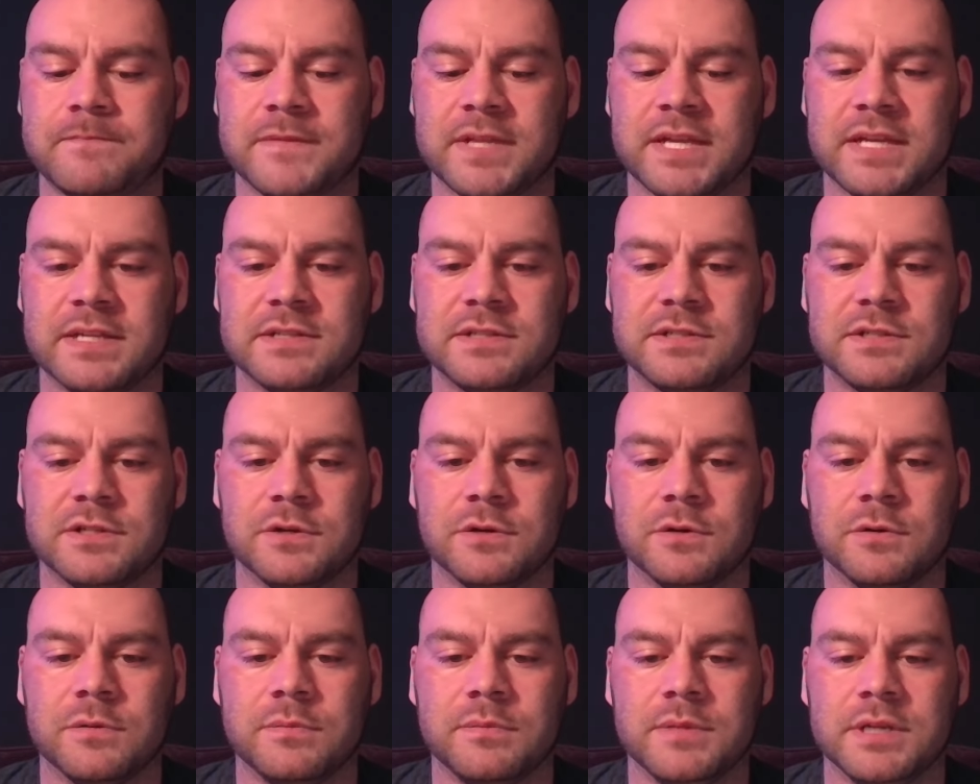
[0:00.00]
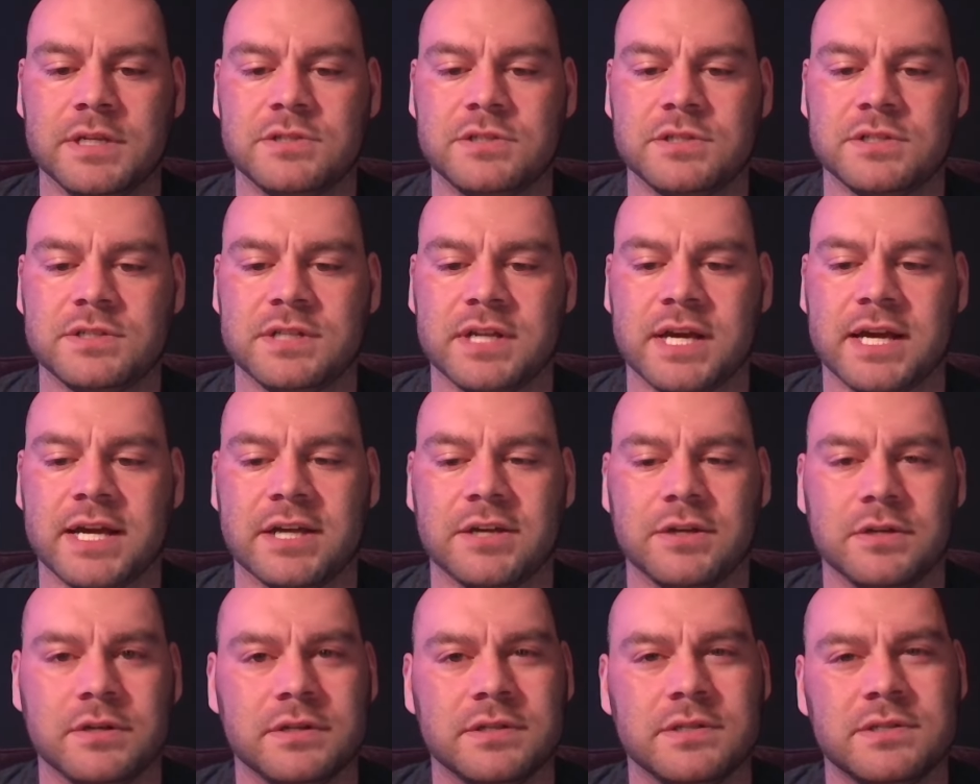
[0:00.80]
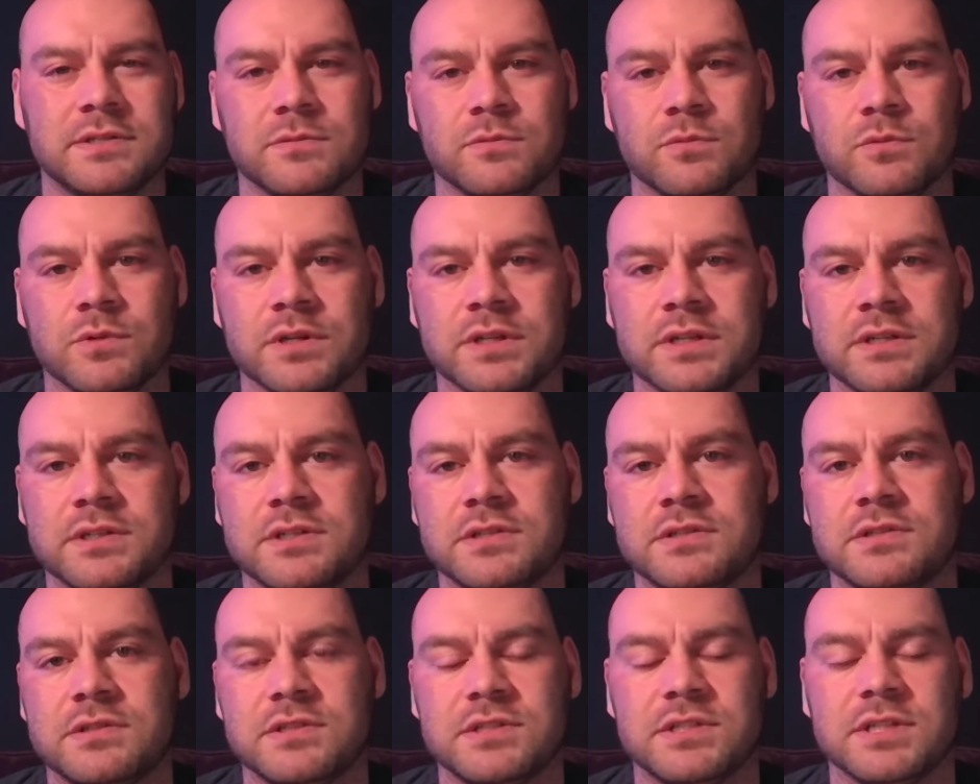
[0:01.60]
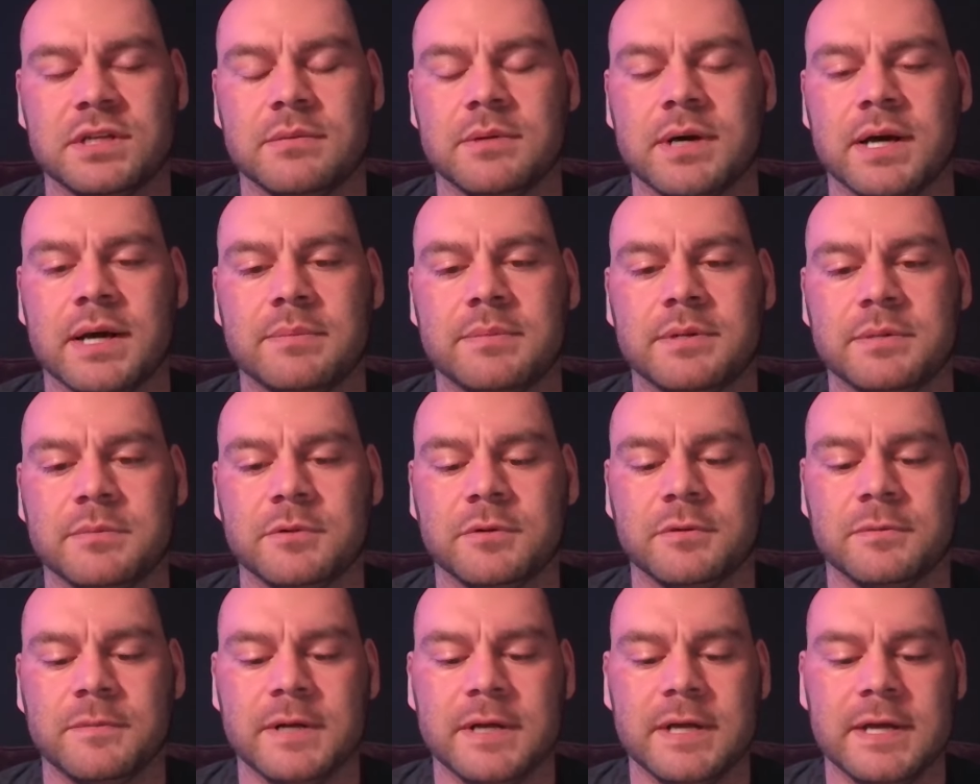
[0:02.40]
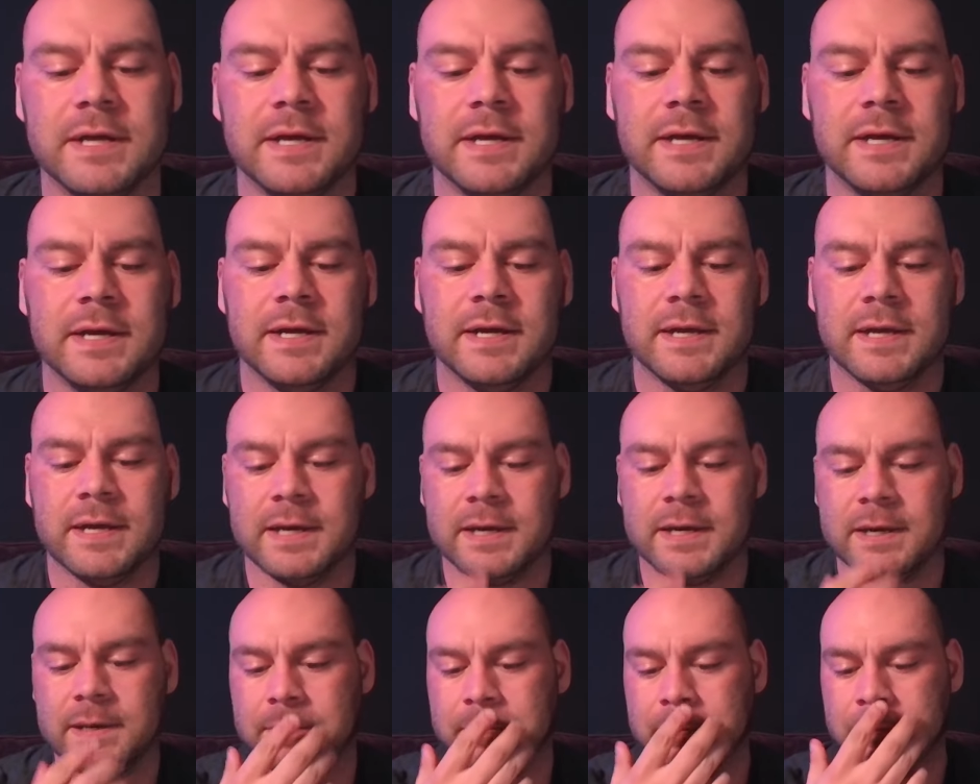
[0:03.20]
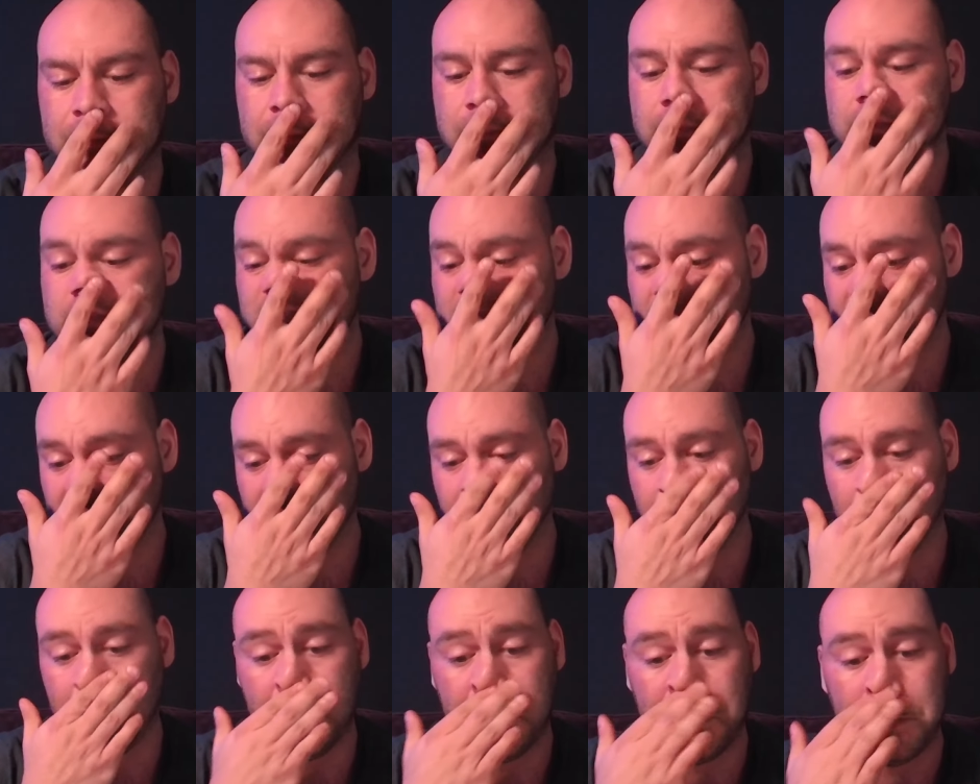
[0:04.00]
And so it's just not good. It's really just suboptimal. So